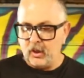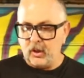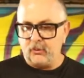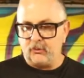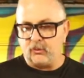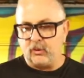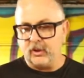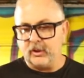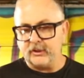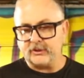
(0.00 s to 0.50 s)

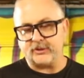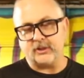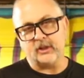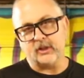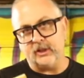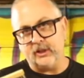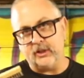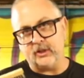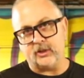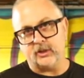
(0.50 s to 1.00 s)

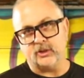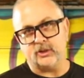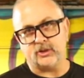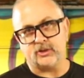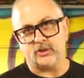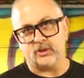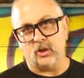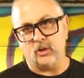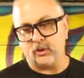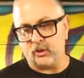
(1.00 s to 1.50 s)
Realistically, you can
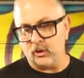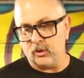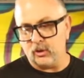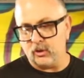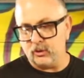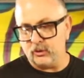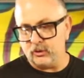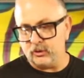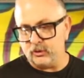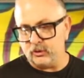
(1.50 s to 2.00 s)
just soak
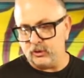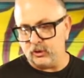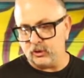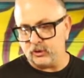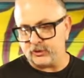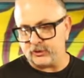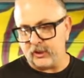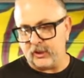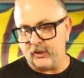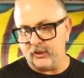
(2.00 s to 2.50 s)
your
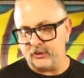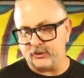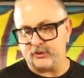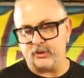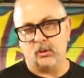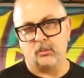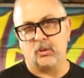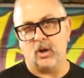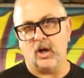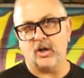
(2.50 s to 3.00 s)
stainless
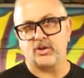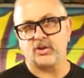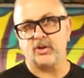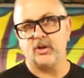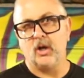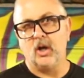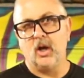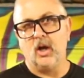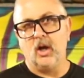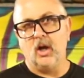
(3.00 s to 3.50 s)
steel brush
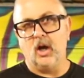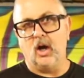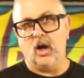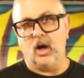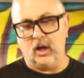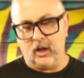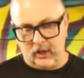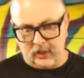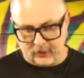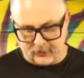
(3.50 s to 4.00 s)

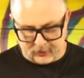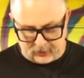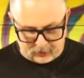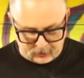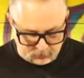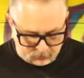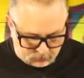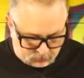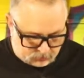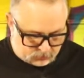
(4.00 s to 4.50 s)
and
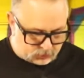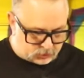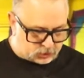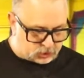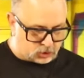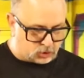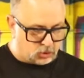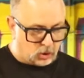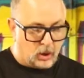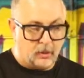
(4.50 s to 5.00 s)
then
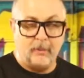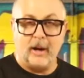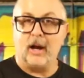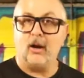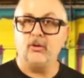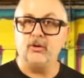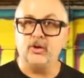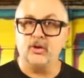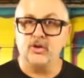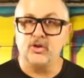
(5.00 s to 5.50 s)
scrub
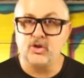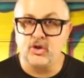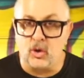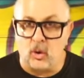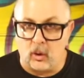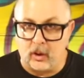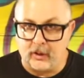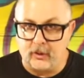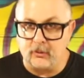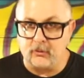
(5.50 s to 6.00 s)
out your
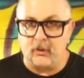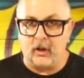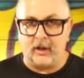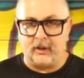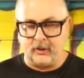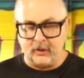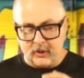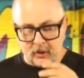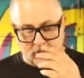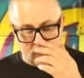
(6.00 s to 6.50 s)
joint,
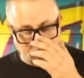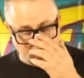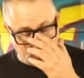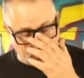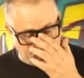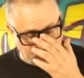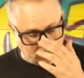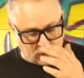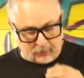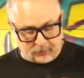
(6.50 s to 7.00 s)
right?
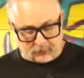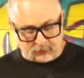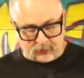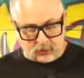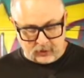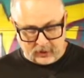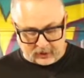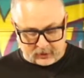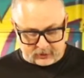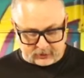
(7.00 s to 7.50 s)
And I
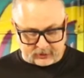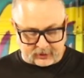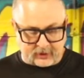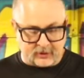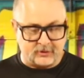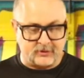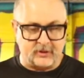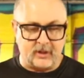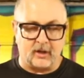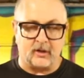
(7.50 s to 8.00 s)
prefer that because it
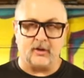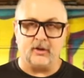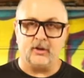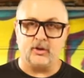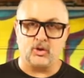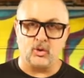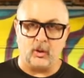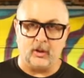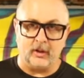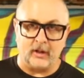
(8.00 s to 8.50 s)
gets down to the
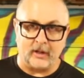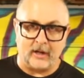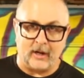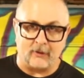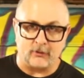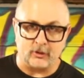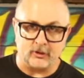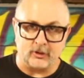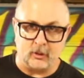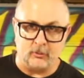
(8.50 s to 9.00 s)
joint. Like
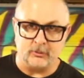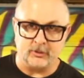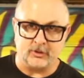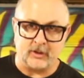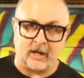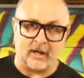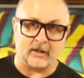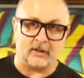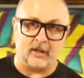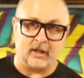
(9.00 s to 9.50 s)
after something's
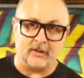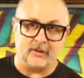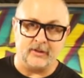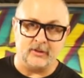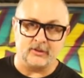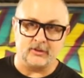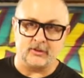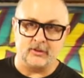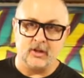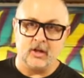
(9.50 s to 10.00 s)
tacked like
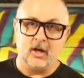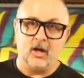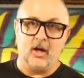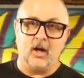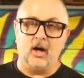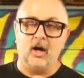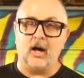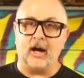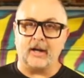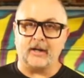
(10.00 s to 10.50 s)
this,
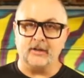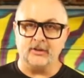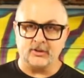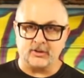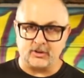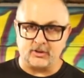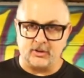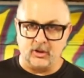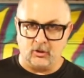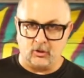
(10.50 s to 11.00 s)
I can
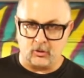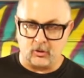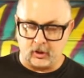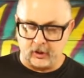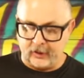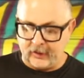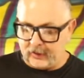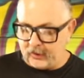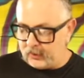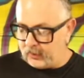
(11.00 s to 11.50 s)
still
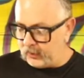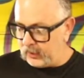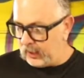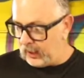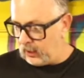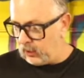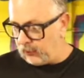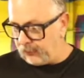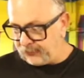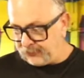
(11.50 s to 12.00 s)
clean it.
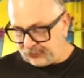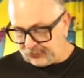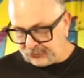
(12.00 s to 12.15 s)
Now,